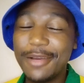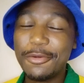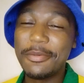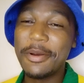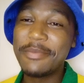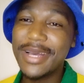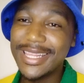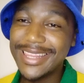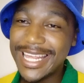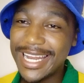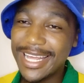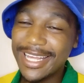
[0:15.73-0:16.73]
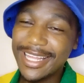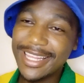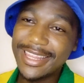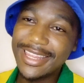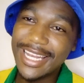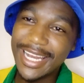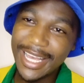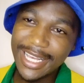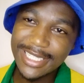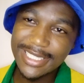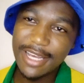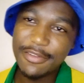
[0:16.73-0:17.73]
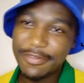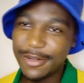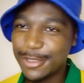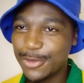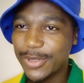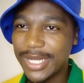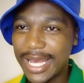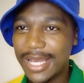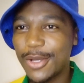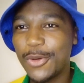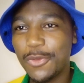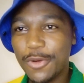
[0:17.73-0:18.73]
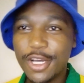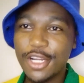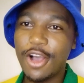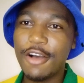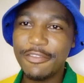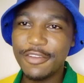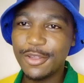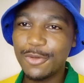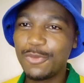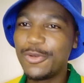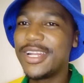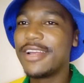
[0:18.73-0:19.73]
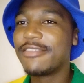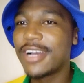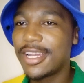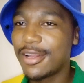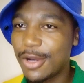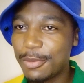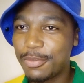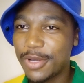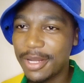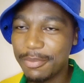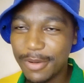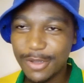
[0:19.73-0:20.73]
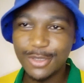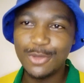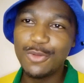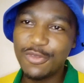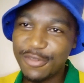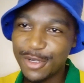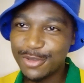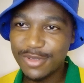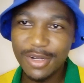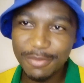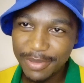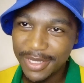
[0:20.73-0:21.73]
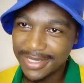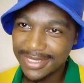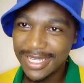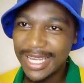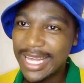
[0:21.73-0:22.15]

Remember that the Lakers at first were like, we're never going to put up our two first round picks.